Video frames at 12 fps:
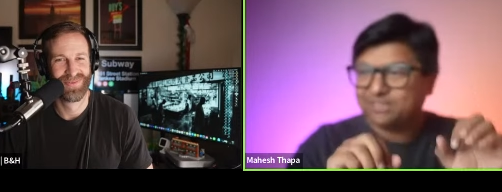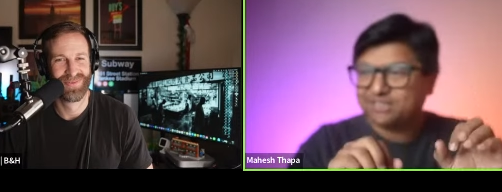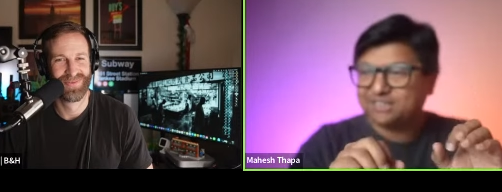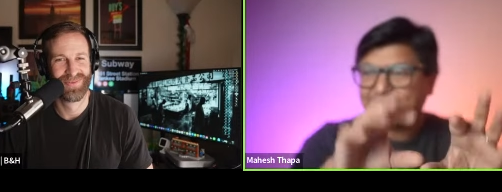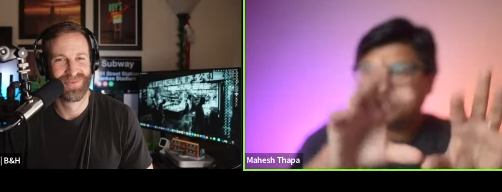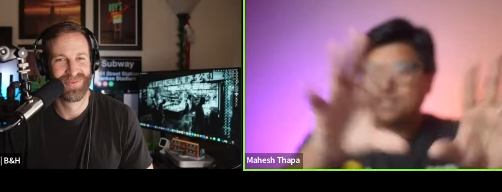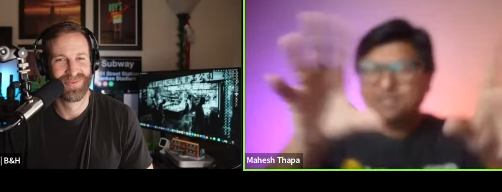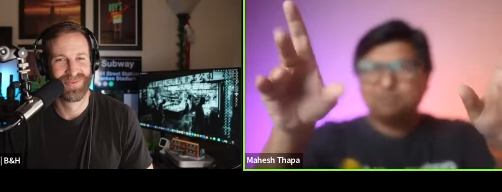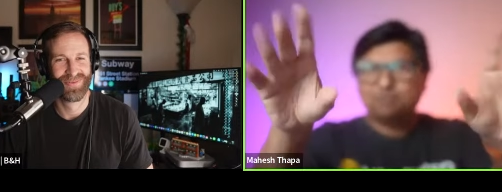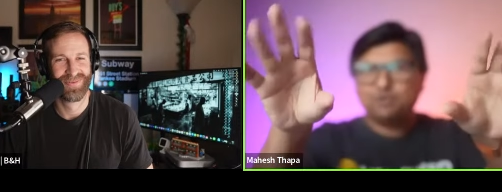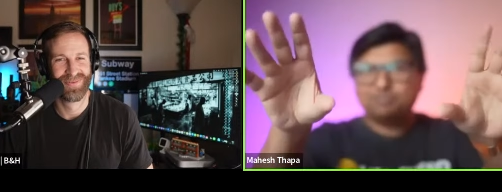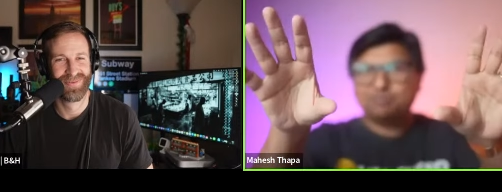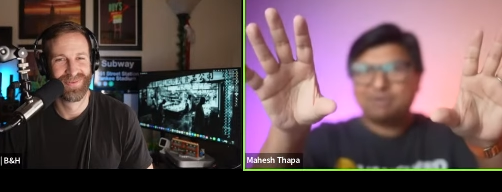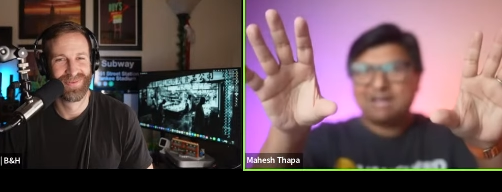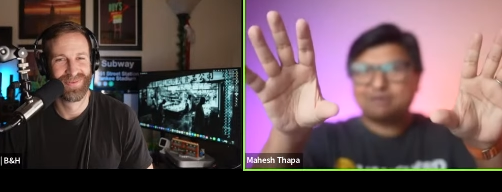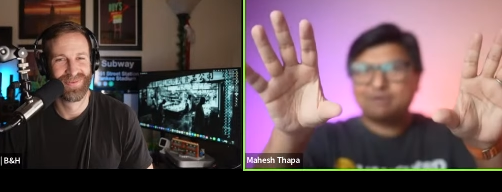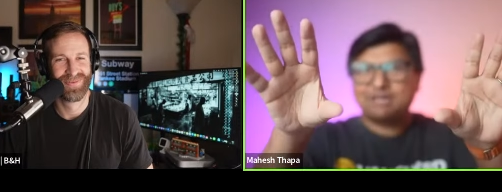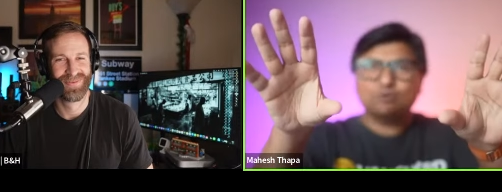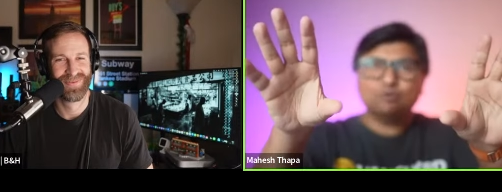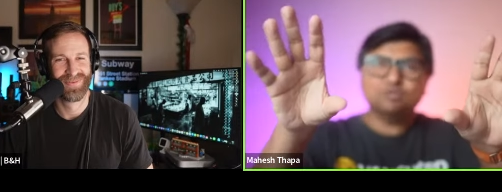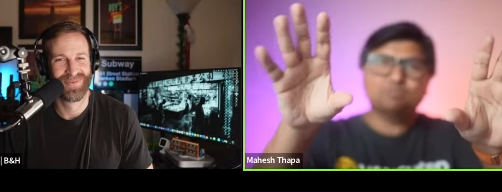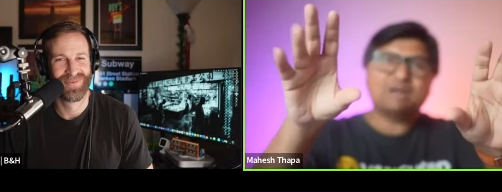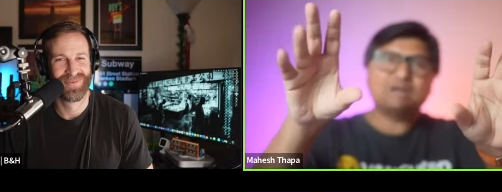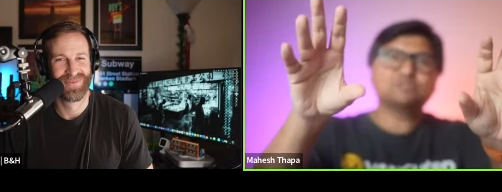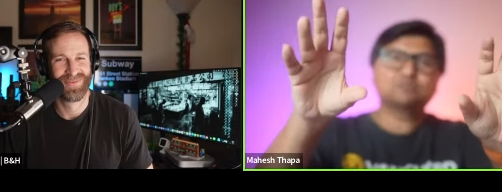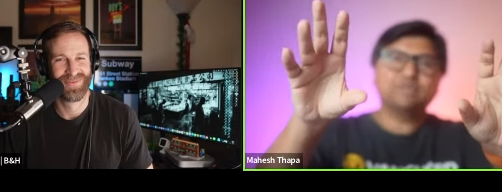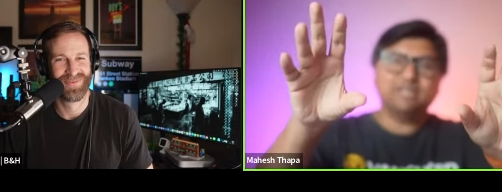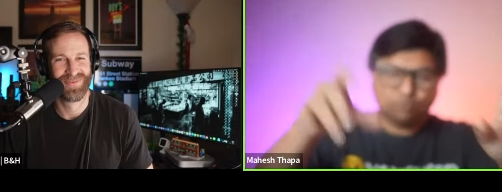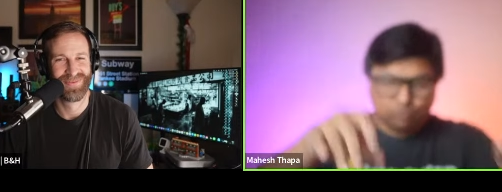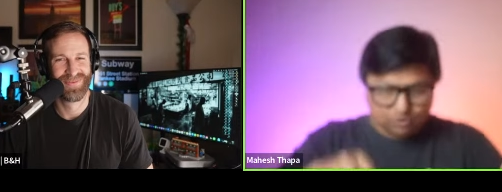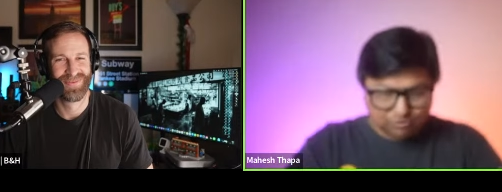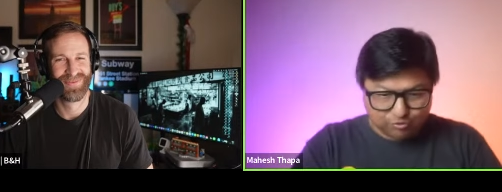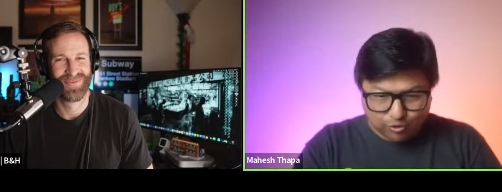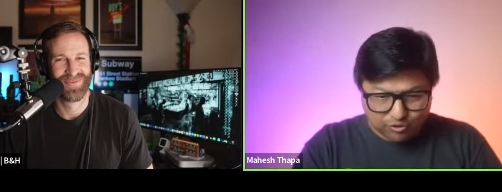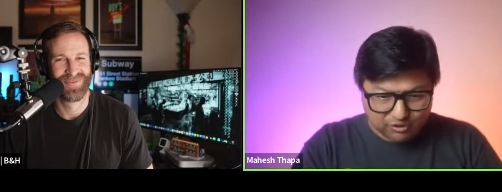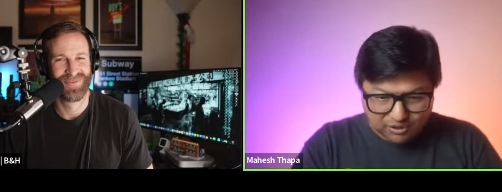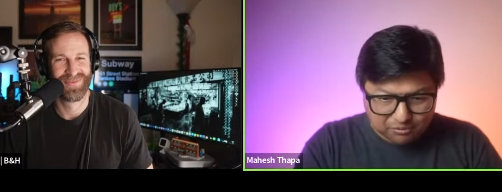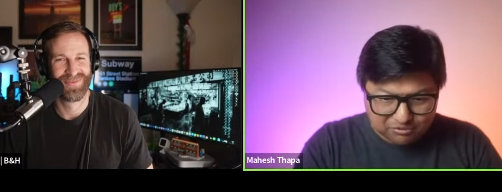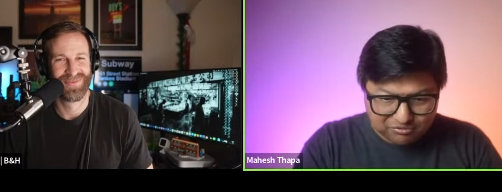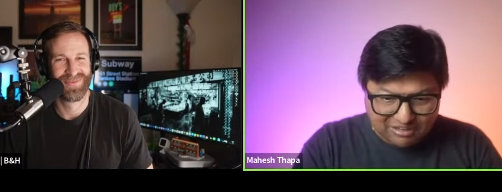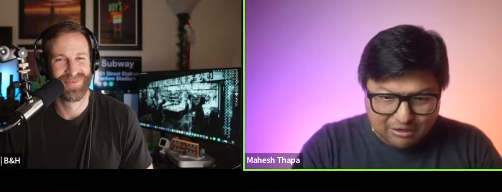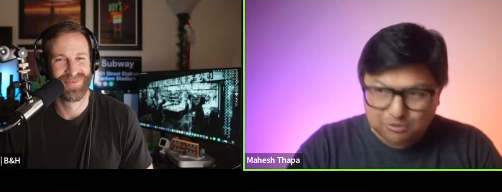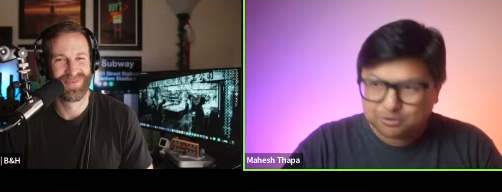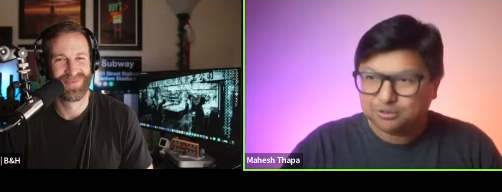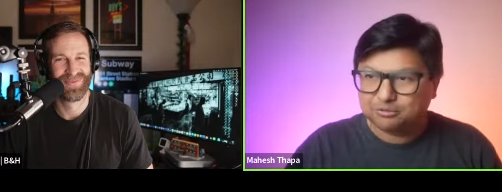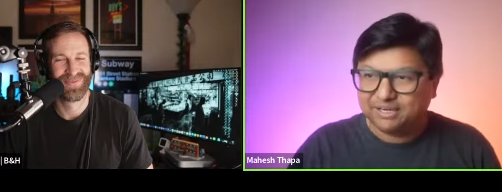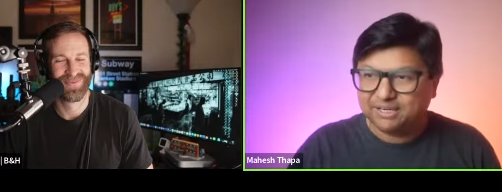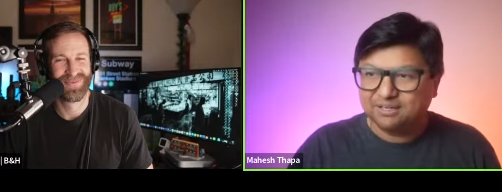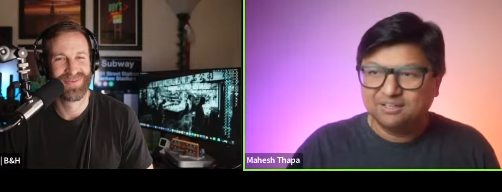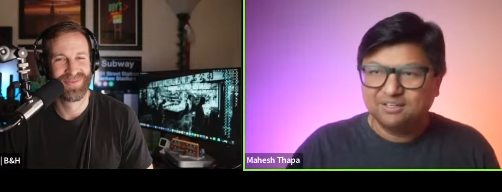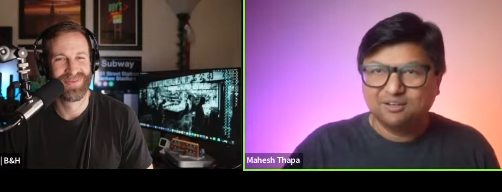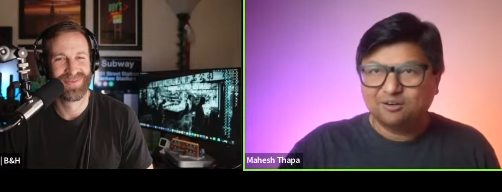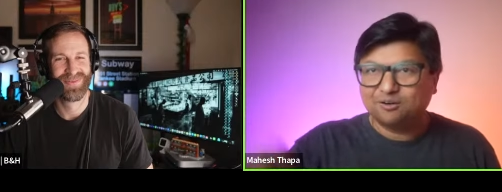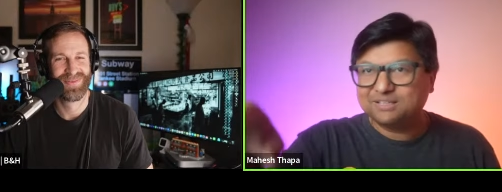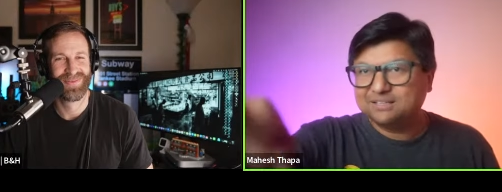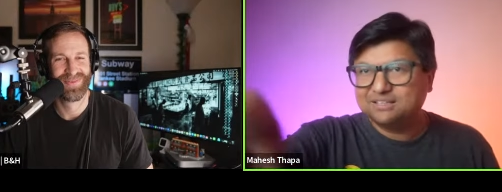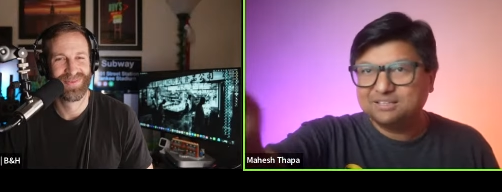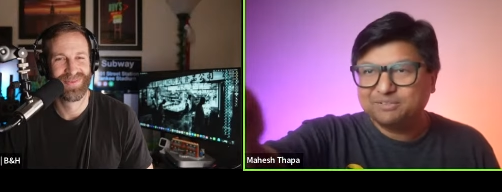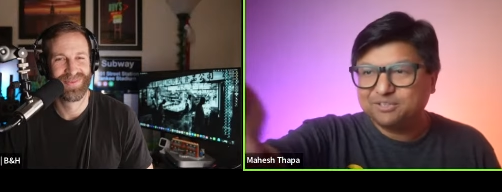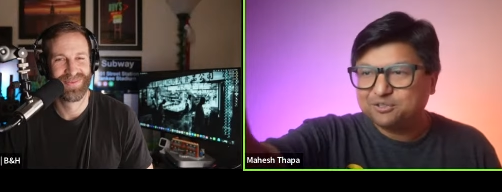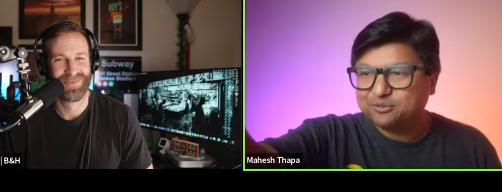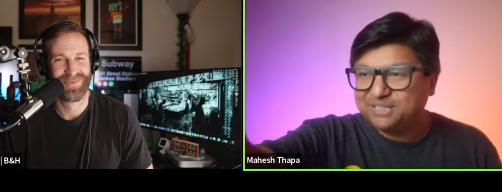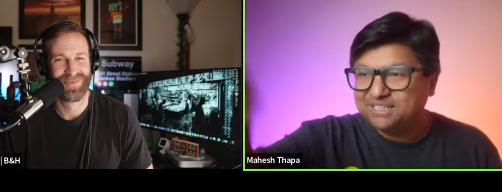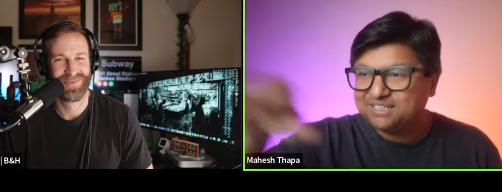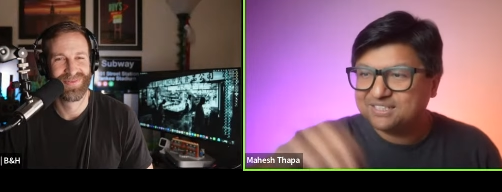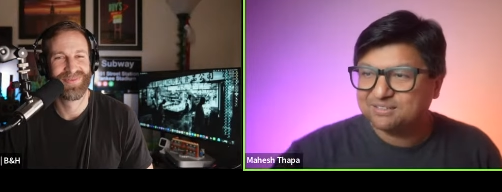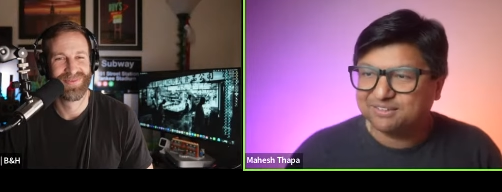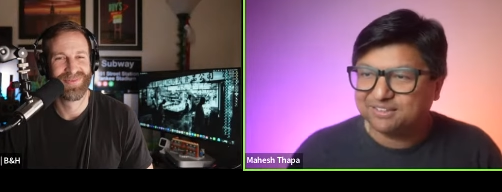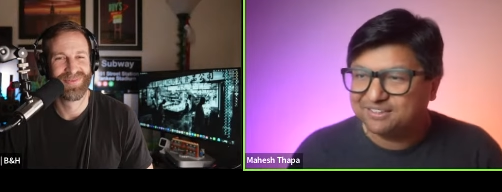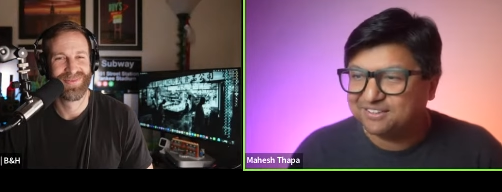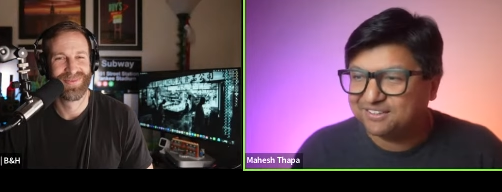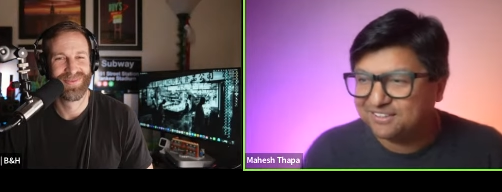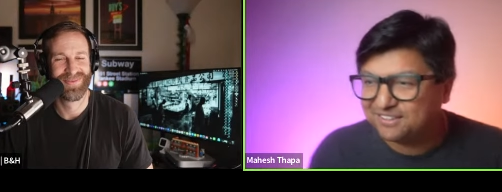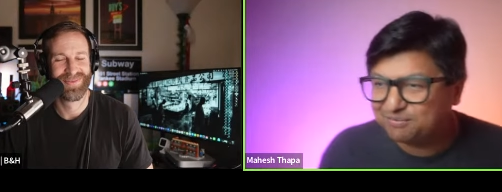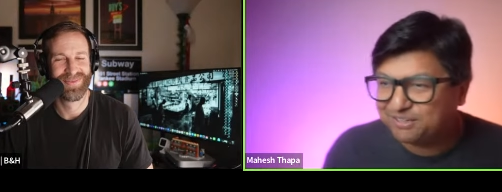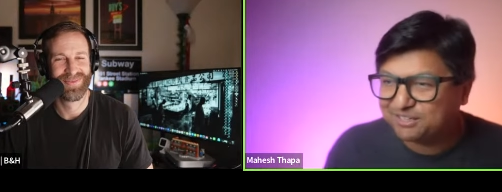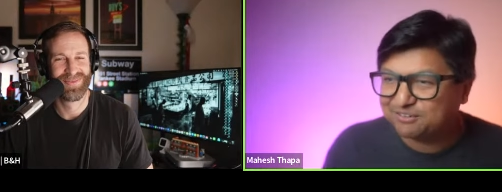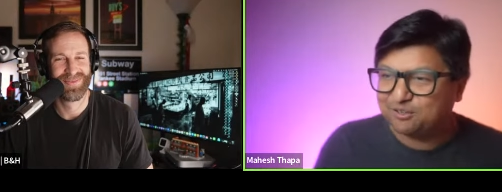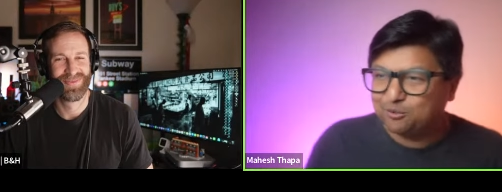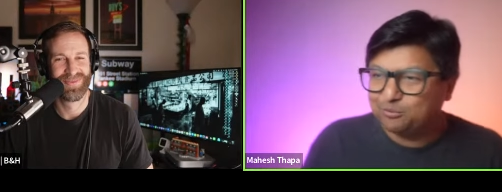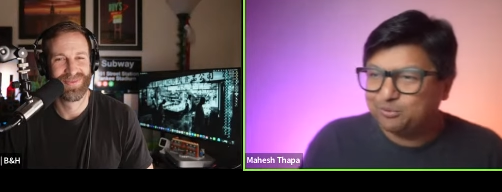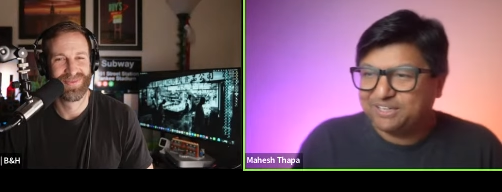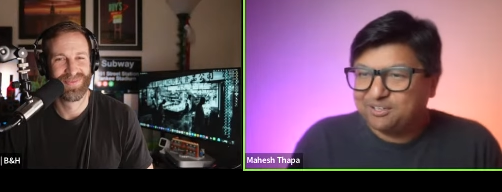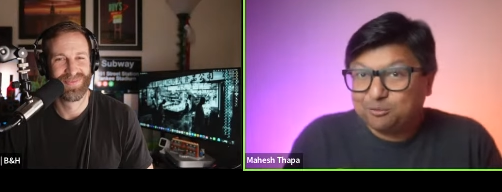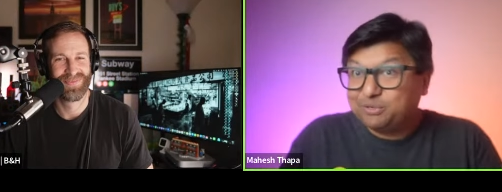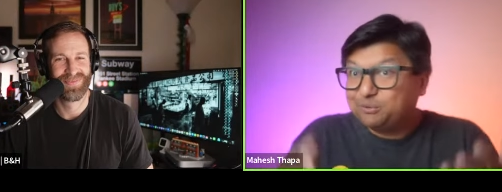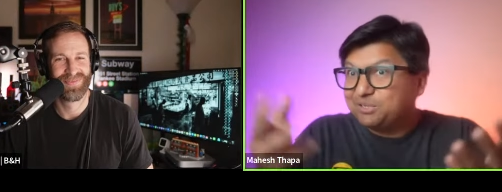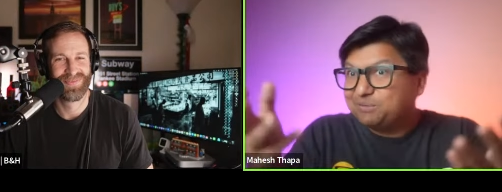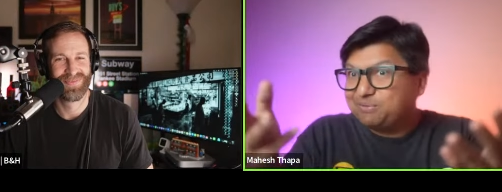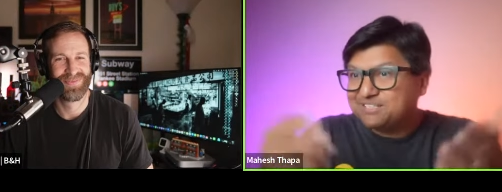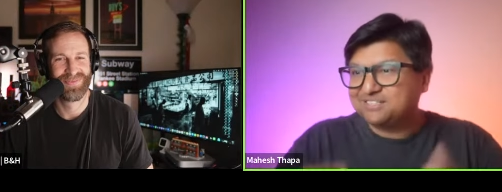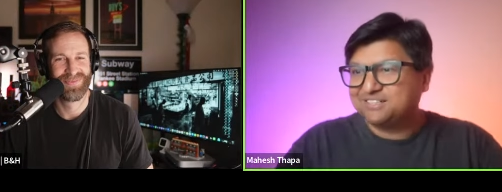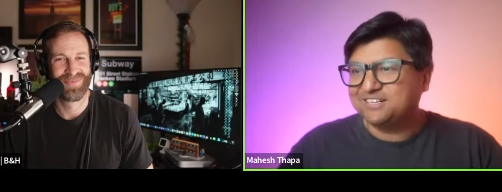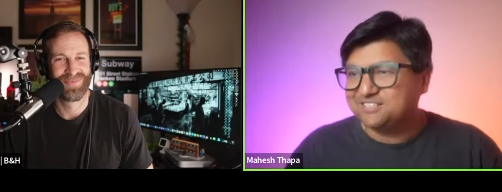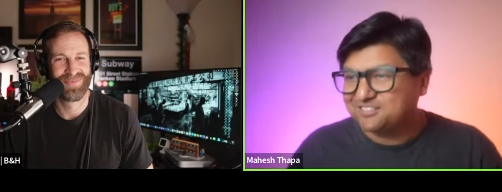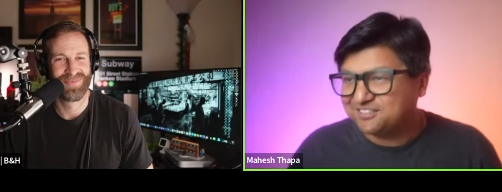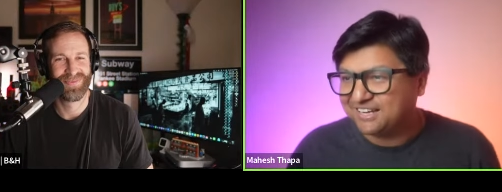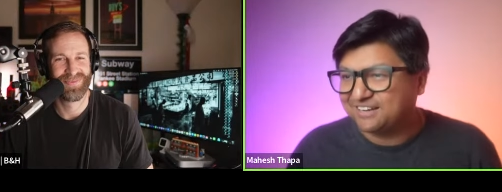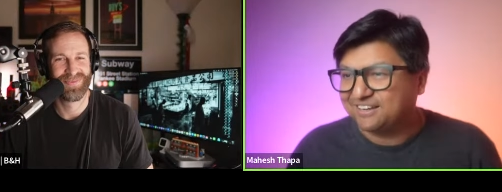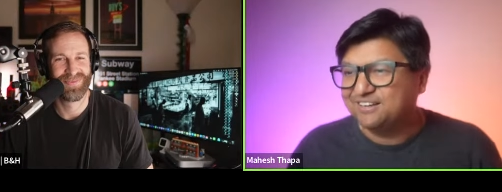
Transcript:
Speaker 1: at the beautiful background. Oh, the mountains are great. Oh, the, the flowers look great. Oh, that little bit of trees in the in the in the midground. Nobody nobody really pays attention to that.